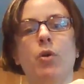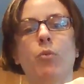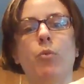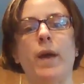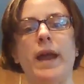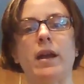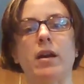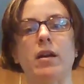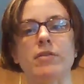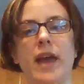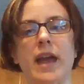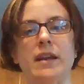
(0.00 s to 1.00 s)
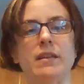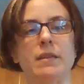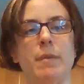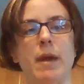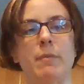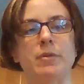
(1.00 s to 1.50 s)
where the end of
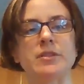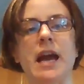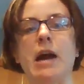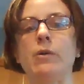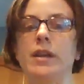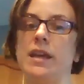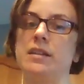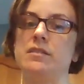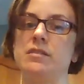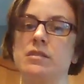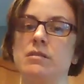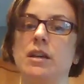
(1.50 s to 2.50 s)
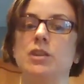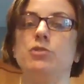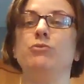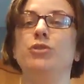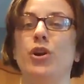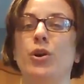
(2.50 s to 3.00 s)
the paper towel is, so that
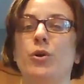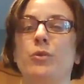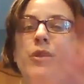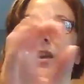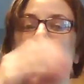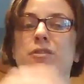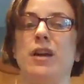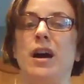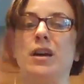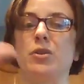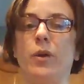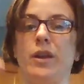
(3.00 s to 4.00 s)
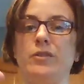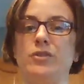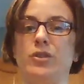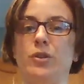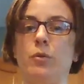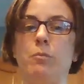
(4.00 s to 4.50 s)
you know that you're not going
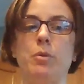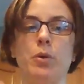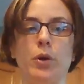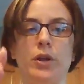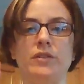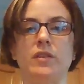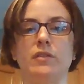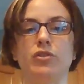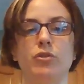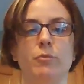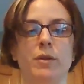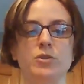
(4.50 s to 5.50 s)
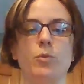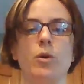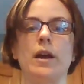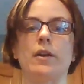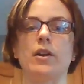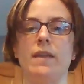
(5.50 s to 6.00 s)
to put too much
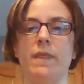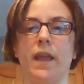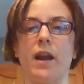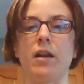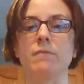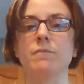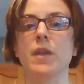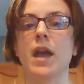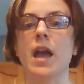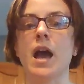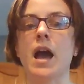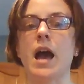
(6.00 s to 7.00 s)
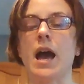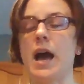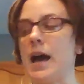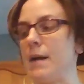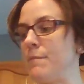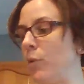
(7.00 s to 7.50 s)
water in there.
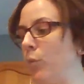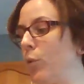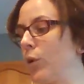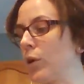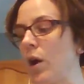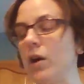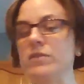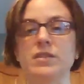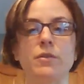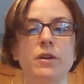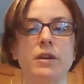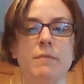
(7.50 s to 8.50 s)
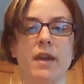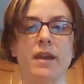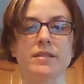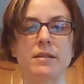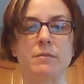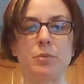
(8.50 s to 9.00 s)
We're also going to make some